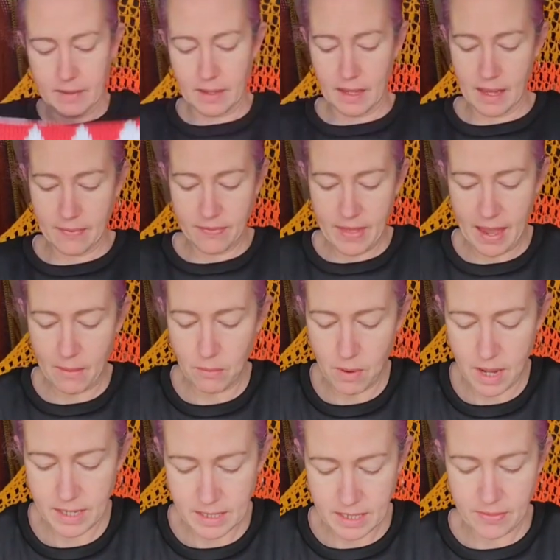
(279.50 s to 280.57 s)
And that
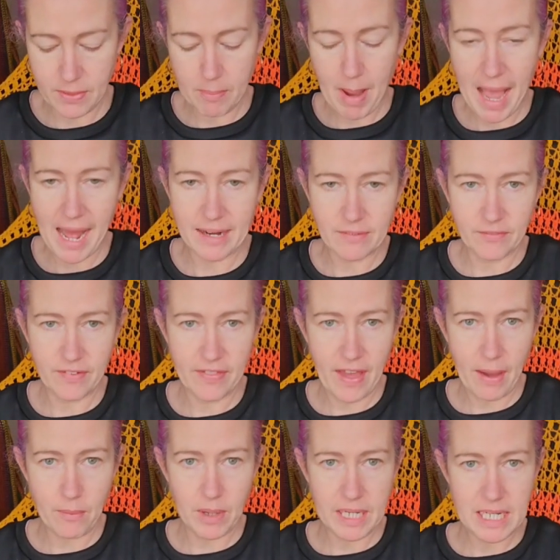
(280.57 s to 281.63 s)
one, the pattern for
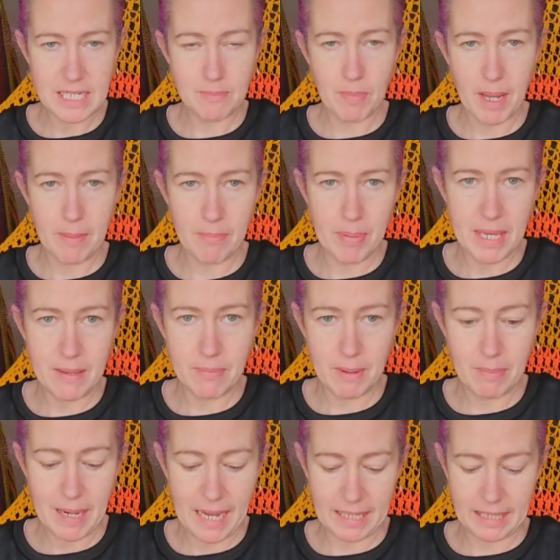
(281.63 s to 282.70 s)
that one is by Biba
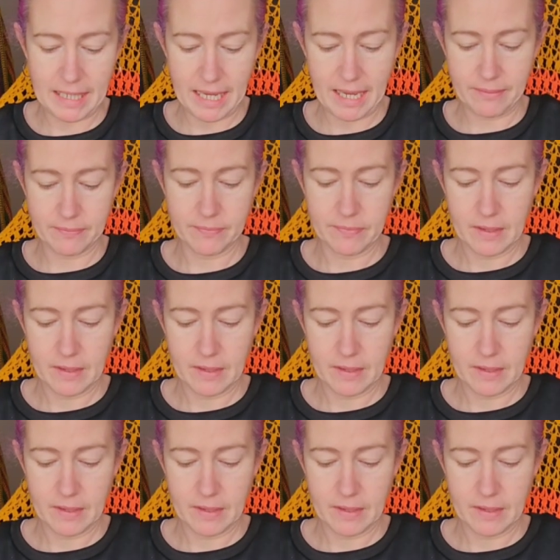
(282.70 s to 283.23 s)
Blanket,